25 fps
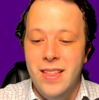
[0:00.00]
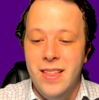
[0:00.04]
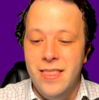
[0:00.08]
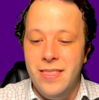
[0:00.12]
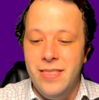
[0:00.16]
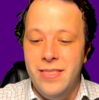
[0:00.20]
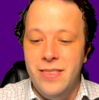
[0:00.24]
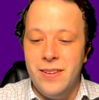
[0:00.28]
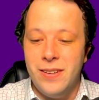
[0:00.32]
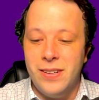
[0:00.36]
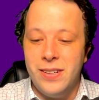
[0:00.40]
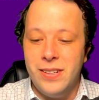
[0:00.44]

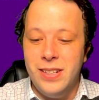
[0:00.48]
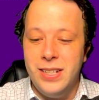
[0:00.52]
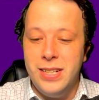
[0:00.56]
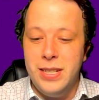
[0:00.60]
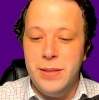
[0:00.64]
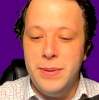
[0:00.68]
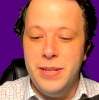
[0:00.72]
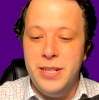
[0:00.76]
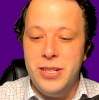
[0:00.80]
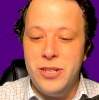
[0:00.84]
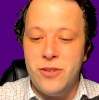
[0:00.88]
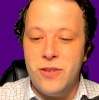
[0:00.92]
They're going
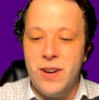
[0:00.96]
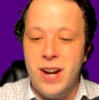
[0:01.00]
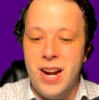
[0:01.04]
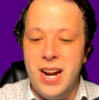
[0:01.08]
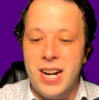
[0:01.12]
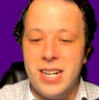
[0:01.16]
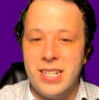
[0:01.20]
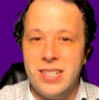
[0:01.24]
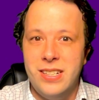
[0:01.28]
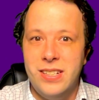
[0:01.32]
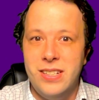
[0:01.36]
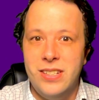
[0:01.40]
to be
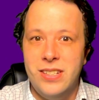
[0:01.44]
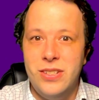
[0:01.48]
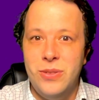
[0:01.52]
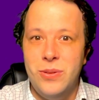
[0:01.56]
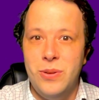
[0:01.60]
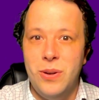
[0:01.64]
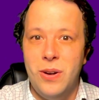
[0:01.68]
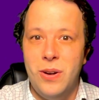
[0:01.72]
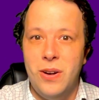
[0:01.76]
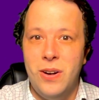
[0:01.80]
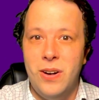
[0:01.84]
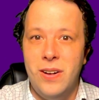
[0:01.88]
attracted to
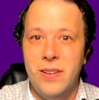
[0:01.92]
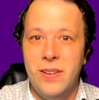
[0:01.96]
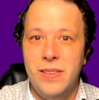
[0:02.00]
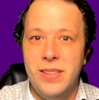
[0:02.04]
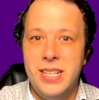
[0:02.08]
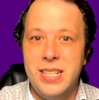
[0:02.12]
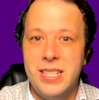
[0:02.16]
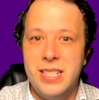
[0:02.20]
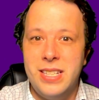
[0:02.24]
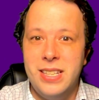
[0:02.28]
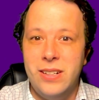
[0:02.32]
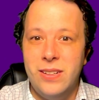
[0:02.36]
all
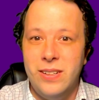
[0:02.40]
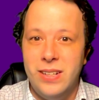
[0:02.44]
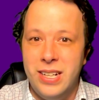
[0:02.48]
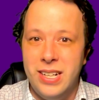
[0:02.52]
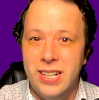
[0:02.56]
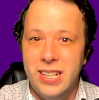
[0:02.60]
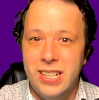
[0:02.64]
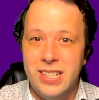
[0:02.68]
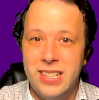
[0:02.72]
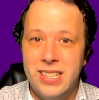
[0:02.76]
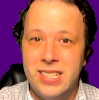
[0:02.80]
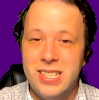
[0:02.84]
these little
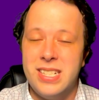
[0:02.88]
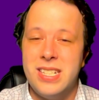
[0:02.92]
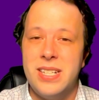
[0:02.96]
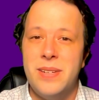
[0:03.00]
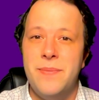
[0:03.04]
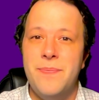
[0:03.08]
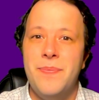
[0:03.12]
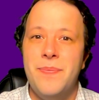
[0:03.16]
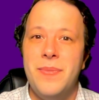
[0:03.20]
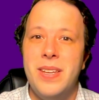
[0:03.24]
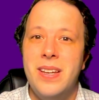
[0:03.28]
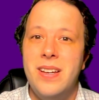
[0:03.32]
ions.
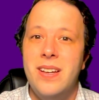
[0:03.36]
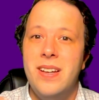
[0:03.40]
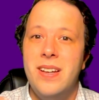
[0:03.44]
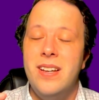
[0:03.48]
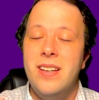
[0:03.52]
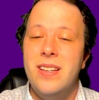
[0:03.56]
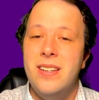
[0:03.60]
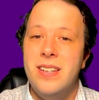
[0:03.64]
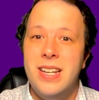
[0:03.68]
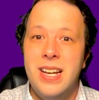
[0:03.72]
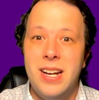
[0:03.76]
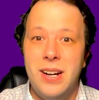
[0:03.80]

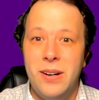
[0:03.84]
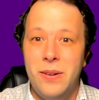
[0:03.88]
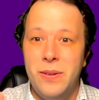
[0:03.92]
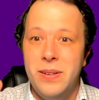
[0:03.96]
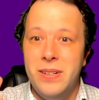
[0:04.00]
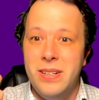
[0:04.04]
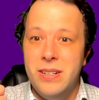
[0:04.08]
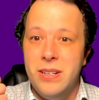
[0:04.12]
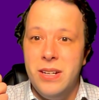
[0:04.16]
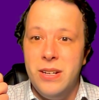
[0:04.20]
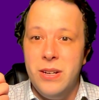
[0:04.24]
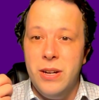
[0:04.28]
Now,
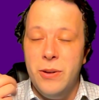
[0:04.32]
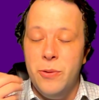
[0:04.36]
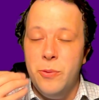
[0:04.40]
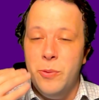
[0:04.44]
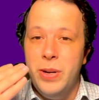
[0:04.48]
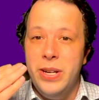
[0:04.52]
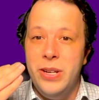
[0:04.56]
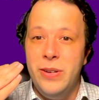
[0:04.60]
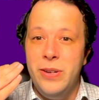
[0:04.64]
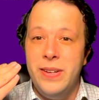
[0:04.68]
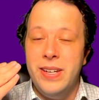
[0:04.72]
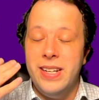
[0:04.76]

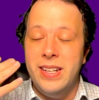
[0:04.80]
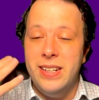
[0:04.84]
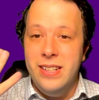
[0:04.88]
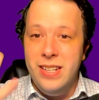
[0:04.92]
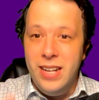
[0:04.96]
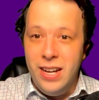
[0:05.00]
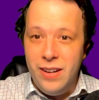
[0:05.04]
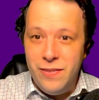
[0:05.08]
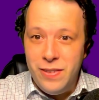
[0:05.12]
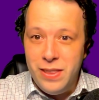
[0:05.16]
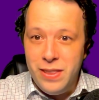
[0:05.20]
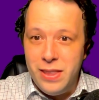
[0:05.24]
when you get
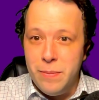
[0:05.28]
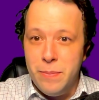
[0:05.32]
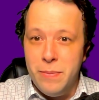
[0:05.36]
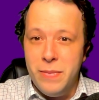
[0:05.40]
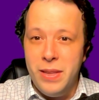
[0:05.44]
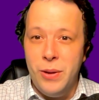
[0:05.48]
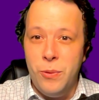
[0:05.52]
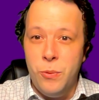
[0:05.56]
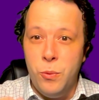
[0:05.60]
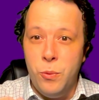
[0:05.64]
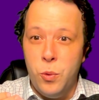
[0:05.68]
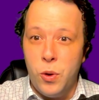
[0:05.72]
enough of them,
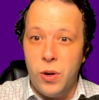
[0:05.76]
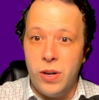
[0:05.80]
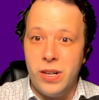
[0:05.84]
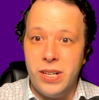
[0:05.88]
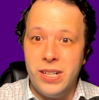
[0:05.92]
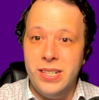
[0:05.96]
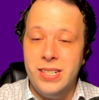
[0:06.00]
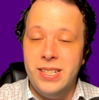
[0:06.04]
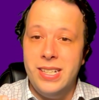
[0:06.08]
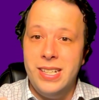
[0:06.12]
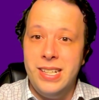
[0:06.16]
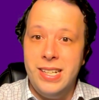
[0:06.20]
they
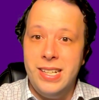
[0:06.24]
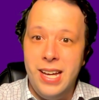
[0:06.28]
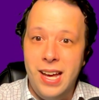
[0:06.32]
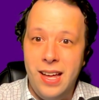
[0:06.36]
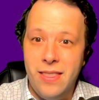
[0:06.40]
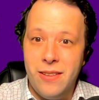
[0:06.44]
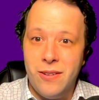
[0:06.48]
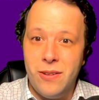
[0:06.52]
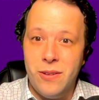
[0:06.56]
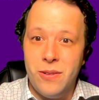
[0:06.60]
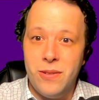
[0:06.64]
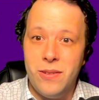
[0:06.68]
work
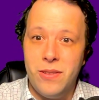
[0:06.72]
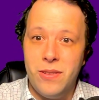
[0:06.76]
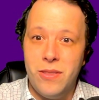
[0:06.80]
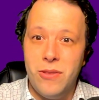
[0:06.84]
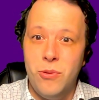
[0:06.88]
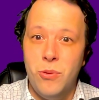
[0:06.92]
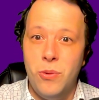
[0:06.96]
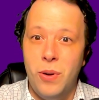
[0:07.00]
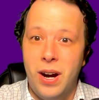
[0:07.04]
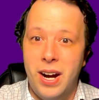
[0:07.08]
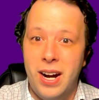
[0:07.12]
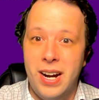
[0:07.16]
together
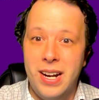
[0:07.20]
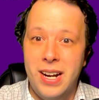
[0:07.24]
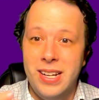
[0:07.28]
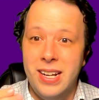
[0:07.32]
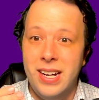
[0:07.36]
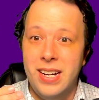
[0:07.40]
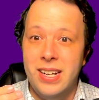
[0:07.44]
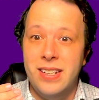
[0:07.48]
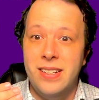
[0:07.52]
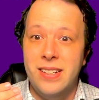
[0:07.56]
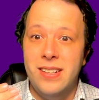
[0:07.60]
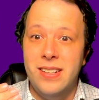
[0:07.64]
through
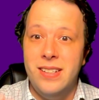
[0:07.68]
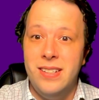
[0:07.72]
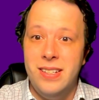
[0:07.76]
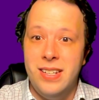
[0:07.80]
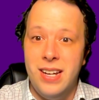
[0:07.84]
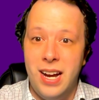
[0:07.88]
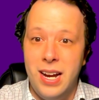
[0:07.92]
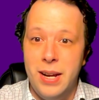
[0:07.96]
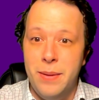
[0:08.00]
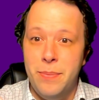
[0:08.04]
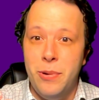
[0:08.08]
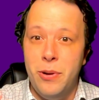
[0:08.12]
ion
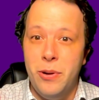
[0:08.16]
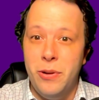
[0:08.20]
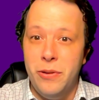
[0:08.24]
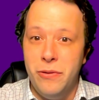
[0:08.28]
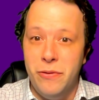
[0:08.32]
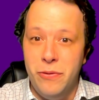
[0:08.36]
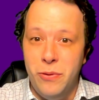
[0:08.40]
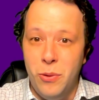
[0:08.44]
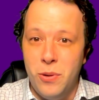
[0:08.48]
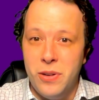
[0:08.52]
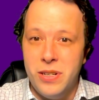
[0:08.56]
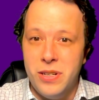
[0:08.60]
dipole
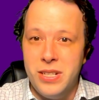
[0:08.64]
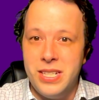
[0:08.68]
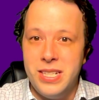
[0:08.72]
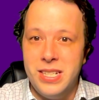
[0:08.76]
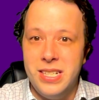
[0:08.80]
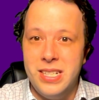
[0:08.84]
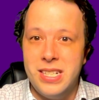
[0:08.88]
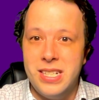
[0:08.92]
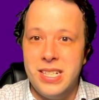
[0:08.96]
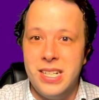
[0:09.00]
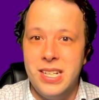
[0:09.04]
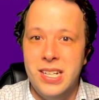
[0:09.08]

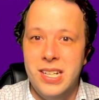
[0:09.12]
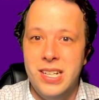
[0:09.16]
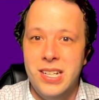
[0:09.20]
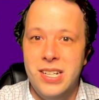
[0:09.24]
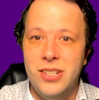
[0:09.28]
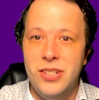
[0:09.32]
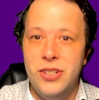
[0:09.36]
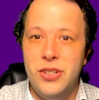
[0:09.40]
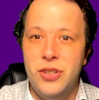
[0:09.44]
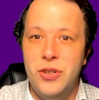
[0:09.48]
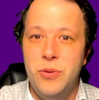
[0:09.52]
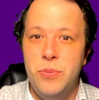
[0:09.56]
forces
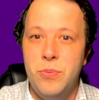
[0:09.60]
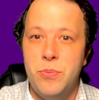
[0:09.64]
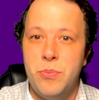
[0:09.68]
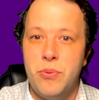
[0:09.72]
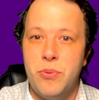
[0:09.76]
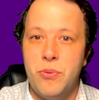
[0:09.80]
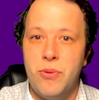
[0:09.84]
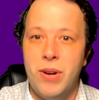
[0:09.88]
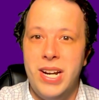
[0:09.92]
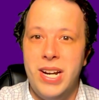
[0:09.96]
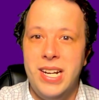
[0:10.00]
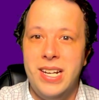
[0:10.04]
to
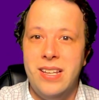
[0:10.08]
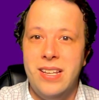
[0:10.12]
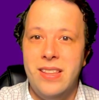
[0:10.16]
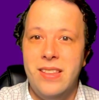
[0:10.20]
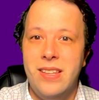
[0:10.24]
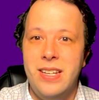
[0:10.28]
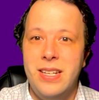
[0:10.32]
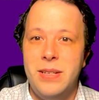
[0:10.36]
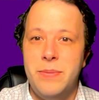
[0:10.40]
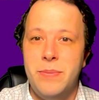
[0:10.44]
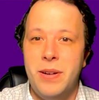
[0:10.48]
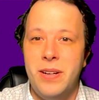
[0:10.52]
break
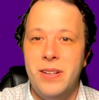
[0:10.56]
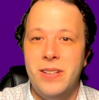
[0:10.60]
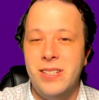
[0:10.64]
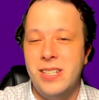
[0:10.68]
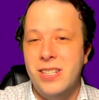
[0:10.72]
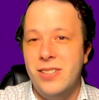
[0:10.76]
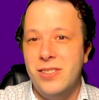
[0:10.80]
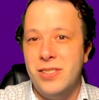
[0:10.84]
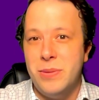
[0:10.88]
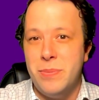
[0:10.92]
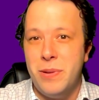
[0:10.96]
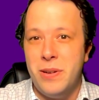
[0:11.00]
these
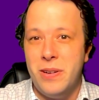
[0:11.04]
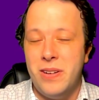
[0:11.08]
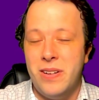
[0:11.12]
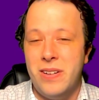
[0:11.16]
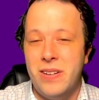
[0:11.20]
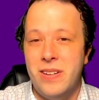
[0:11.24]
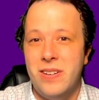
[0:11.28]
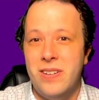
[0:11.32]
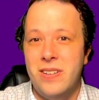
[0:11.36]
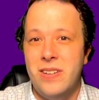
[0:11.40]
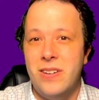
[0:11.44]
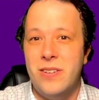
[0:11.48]
molecules
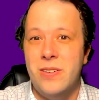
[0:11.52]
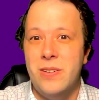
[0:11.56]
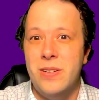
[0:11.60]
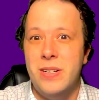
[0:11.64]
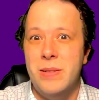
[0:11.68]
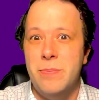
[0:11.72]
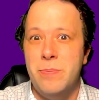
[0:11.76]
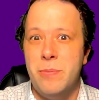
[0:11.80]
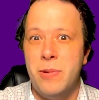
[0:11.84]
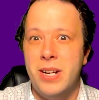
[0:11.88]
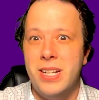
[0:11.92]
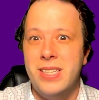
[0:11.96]
apart or
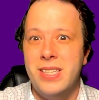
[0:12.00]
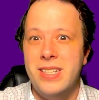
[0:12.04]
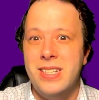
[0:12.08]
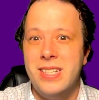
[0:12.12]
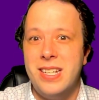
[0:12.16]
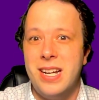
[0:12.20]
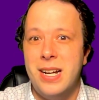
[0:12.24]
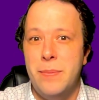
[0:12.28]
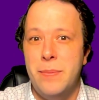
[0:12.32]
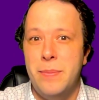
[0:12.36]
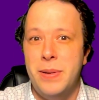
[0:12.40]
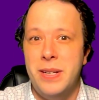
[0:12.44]
and break these
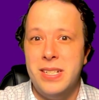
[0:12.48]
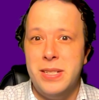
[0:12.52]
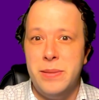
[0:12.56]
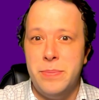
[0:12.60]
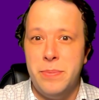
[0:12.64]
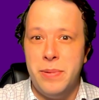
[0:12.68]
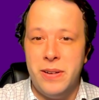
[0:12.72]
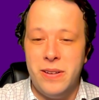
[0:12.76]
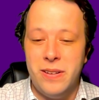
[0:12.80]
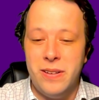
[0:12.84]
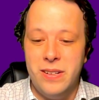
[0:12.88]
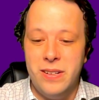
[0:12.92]
compounds
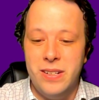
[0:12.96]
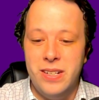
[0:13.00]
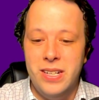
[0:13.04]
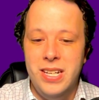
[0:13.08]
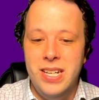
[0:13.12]
apart